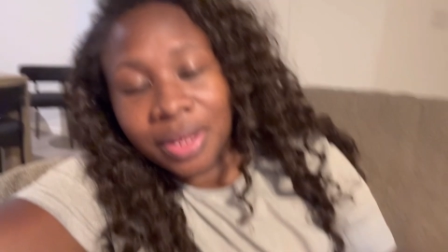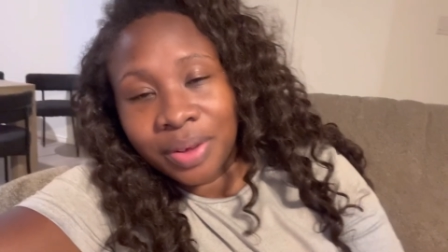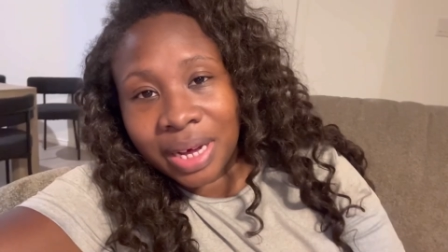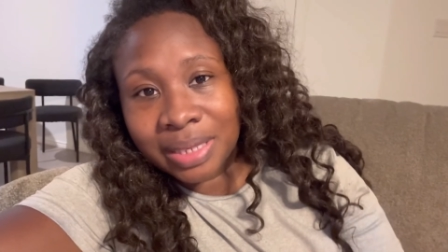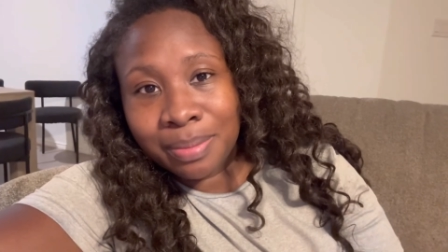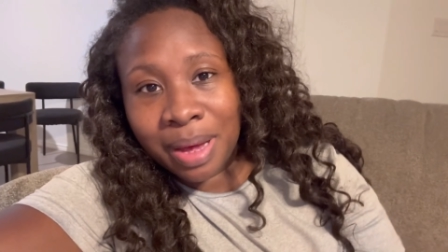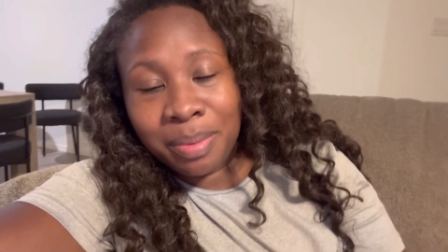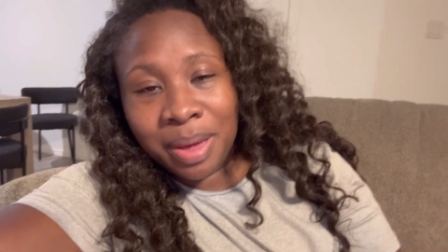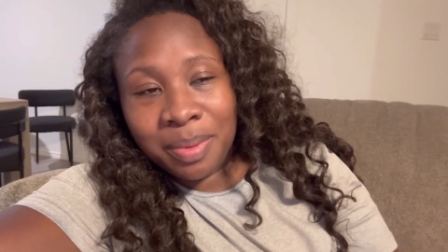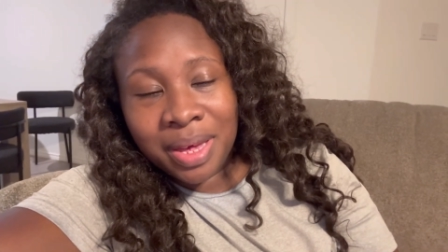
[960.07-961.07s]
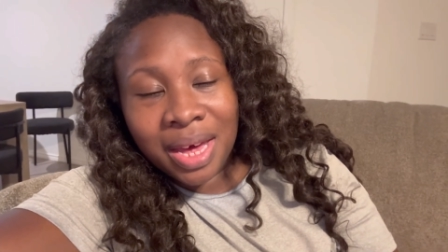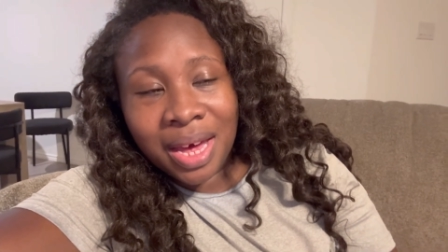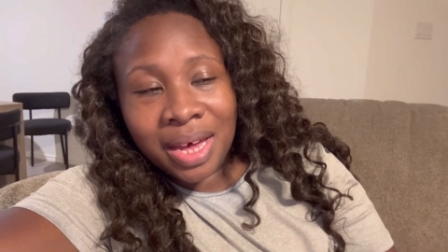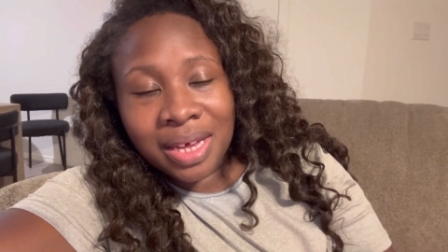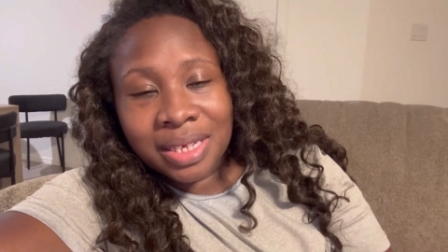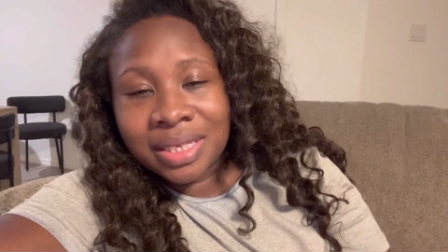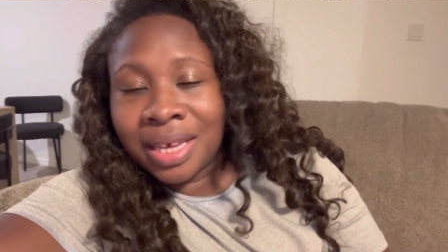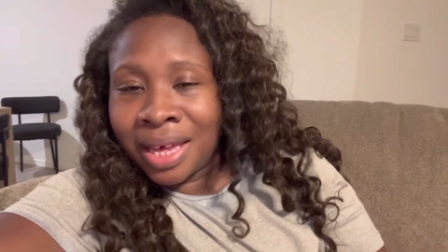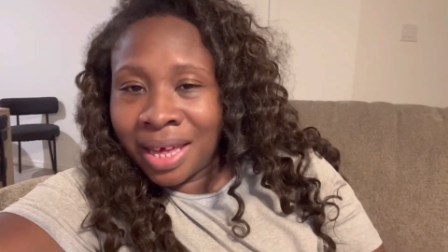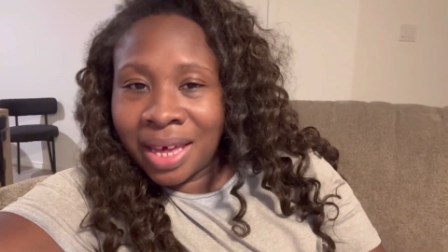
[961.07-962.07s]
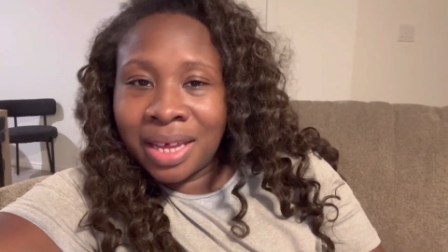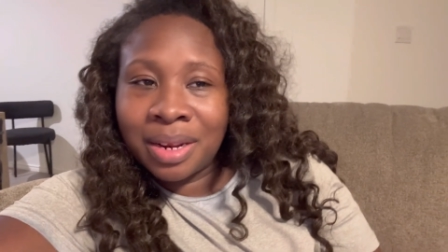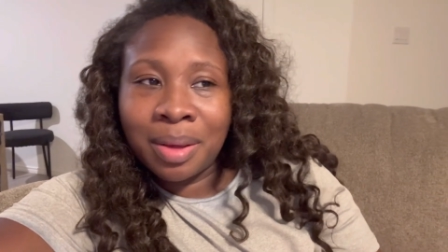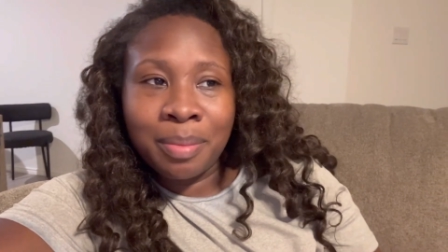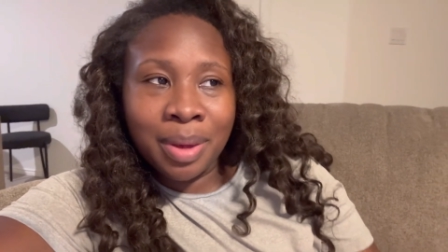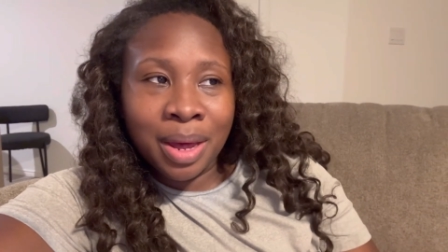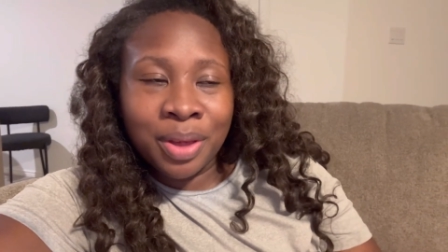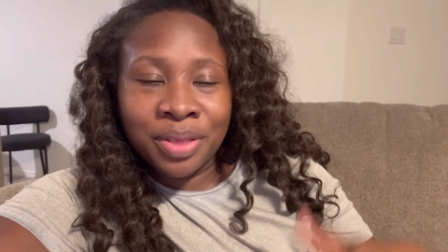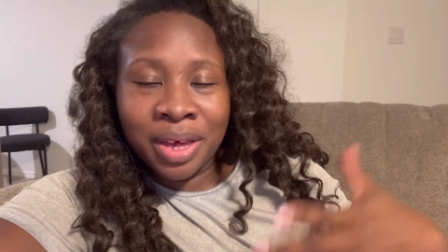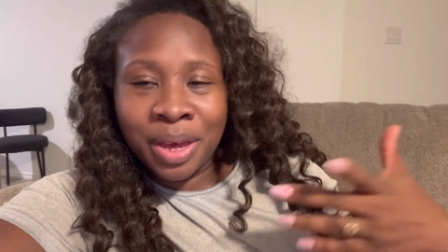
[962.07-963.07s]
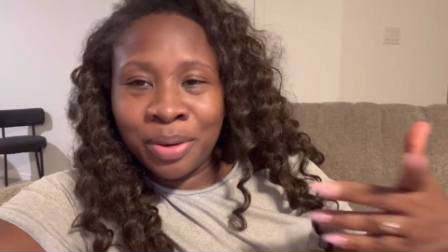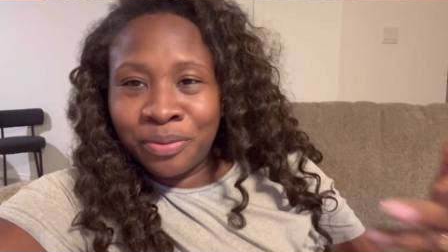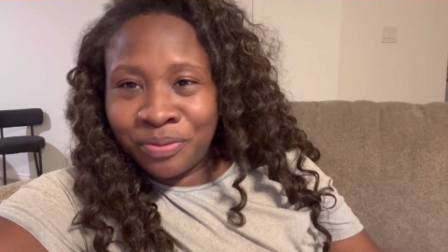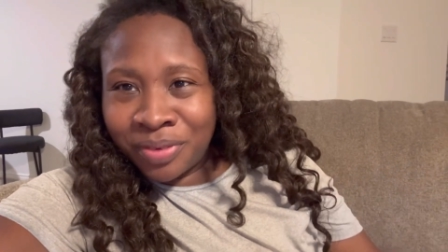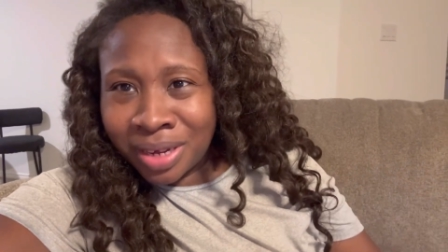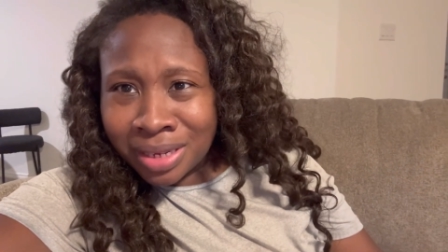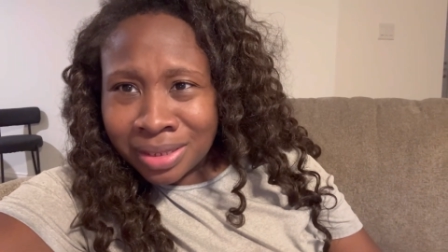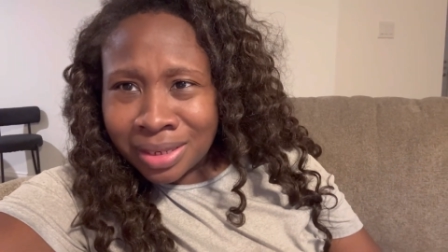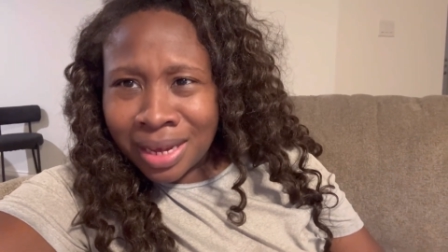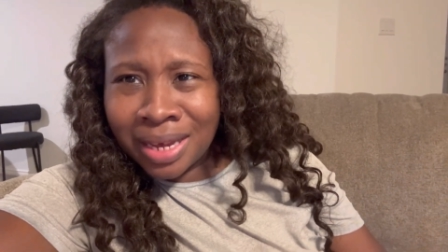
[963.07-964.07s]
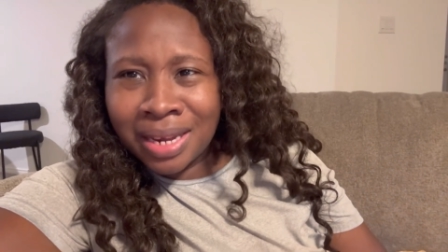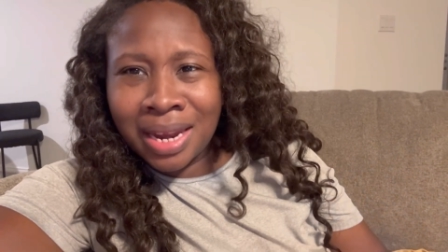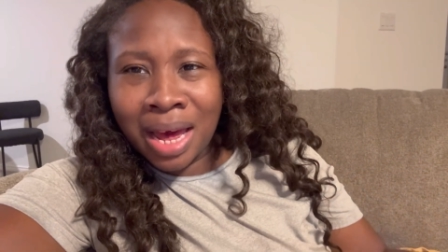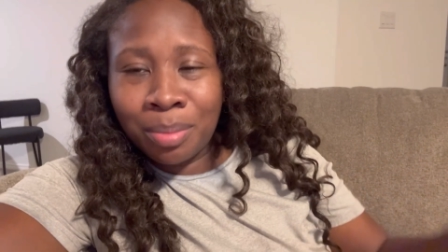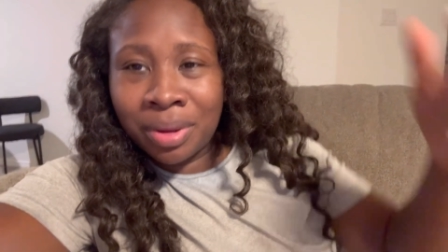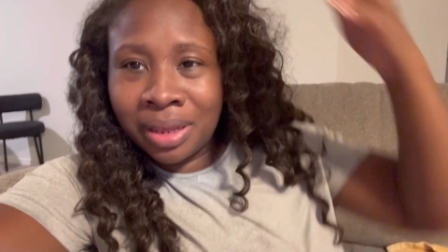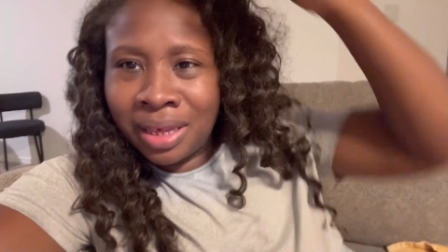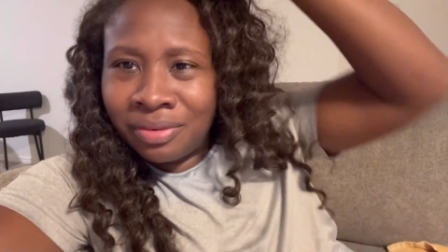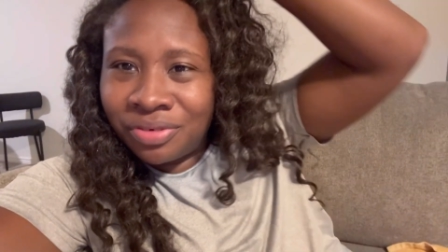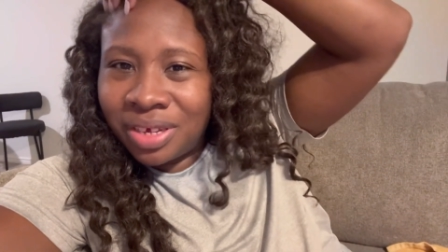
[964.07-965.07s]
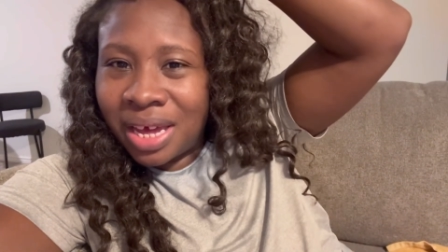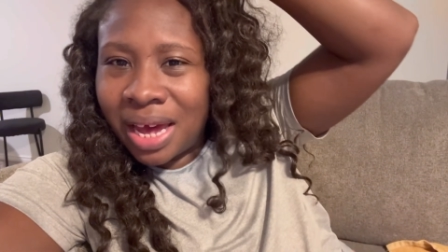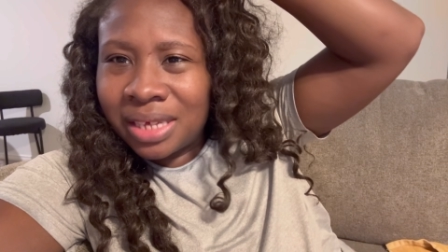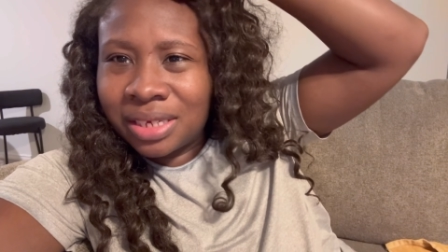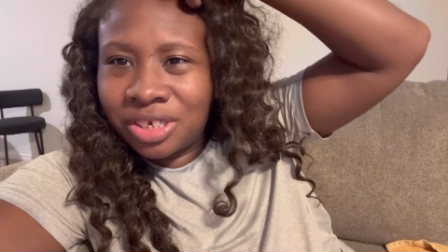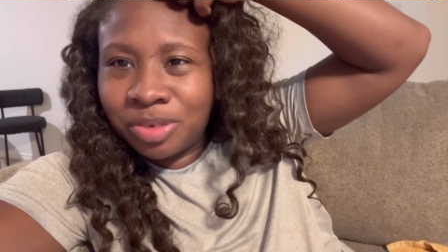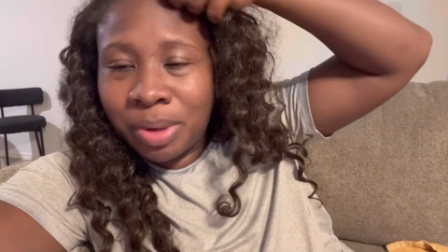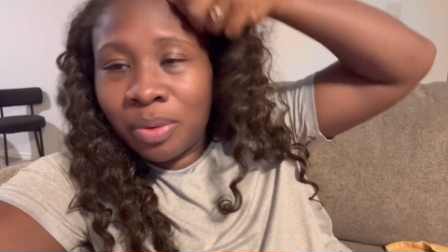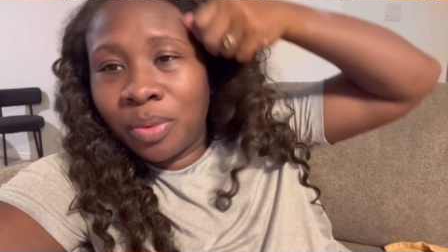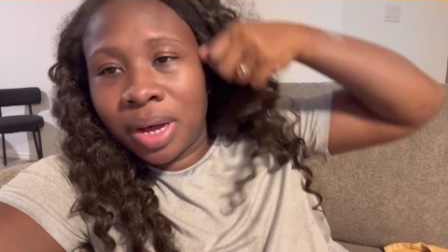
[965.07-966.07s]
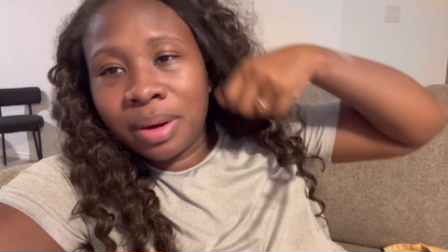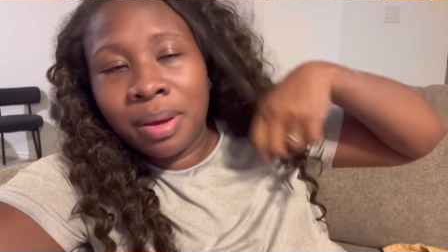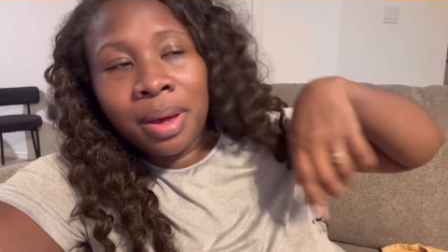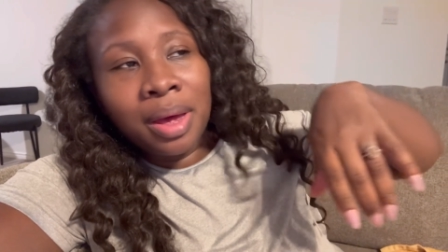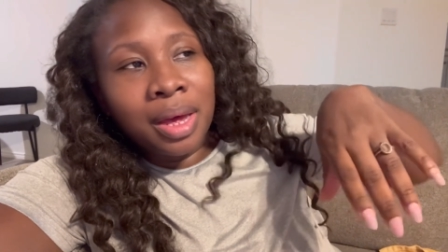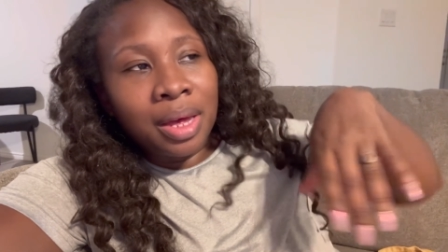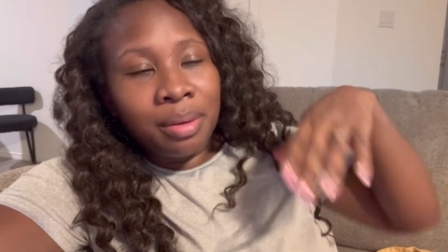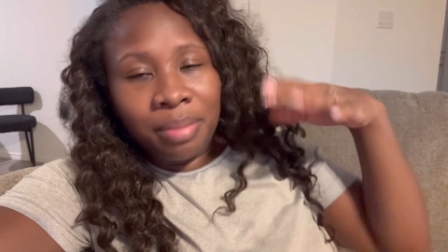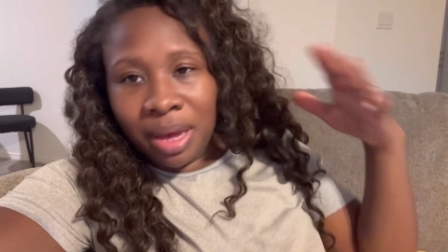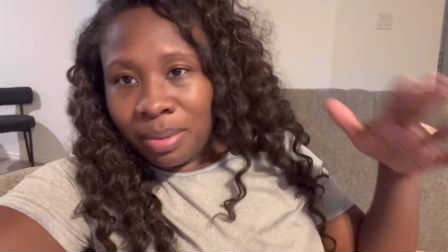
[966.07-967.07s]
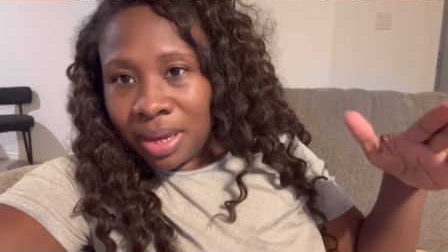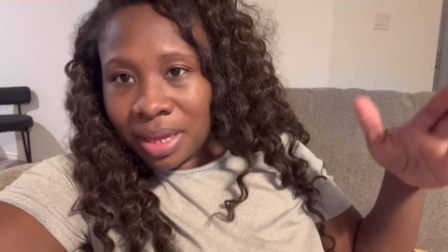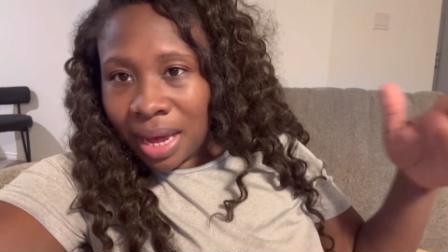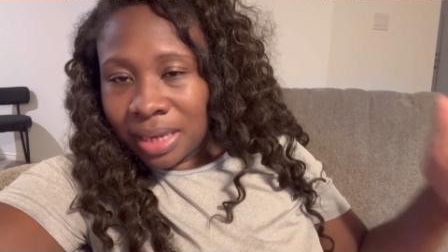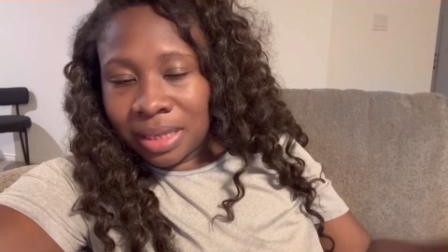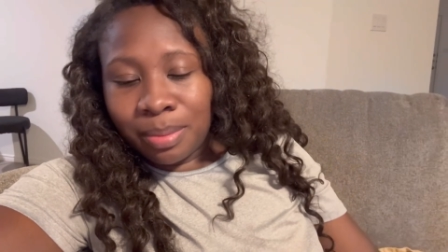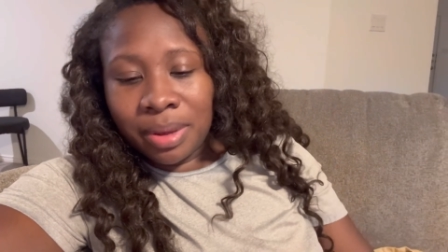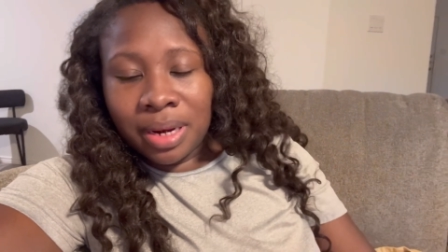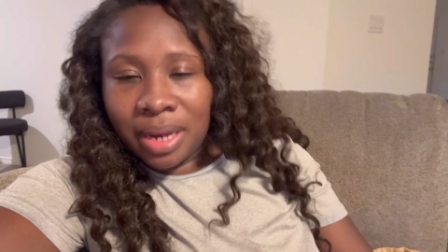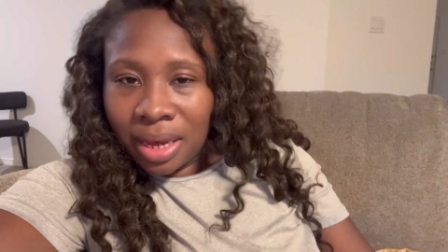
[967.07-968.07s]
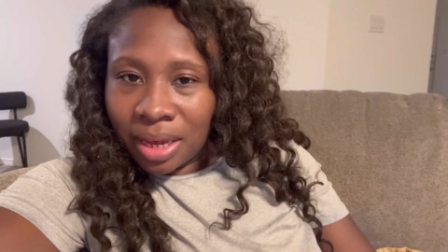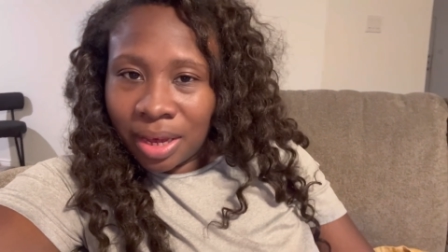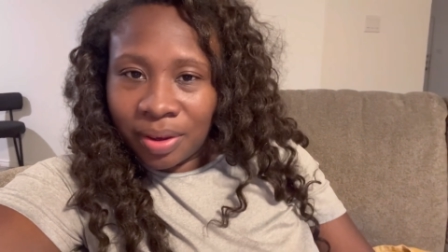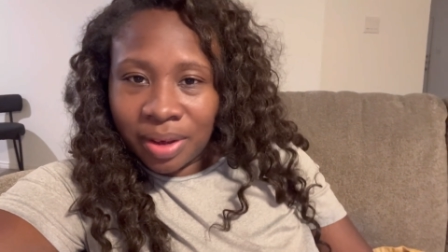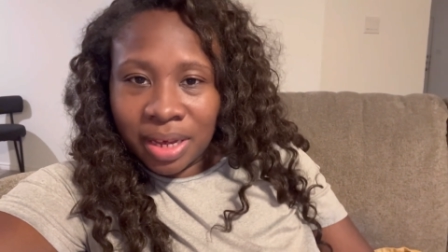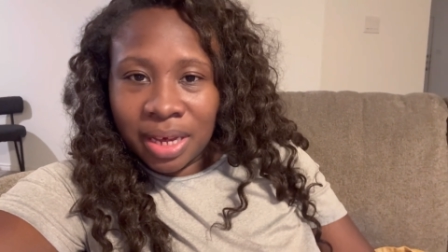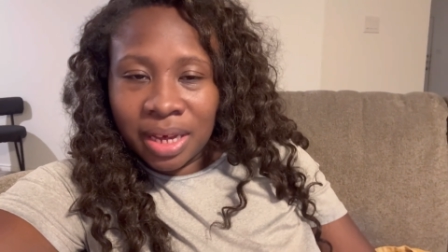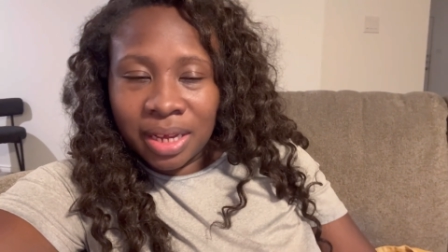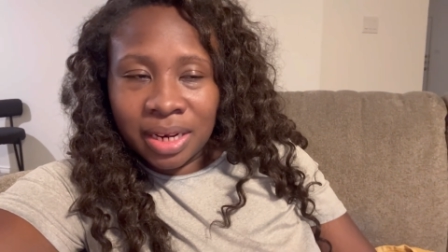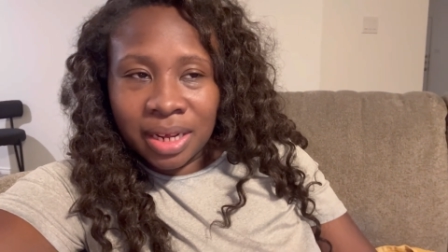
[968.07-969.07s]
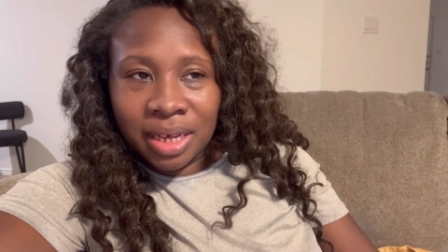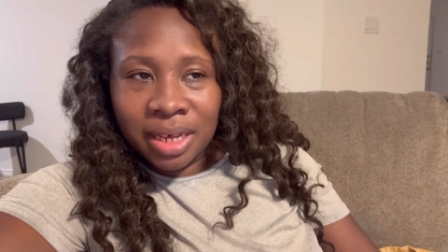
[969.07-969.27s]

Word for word: guys, my baby has hand, mouth, and foot. I cannot believe she has it. She's my one baby that has not been in daycare and